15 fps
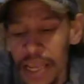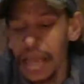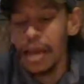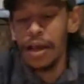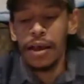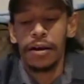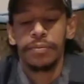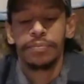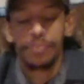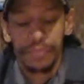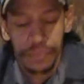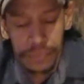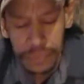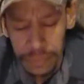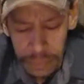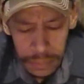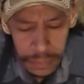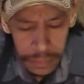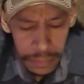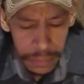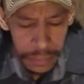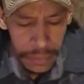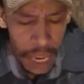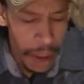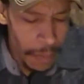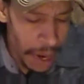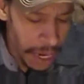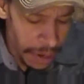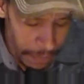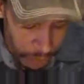Um, I
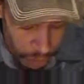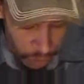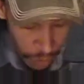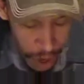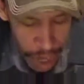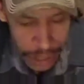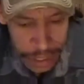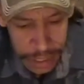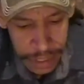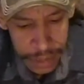might even try this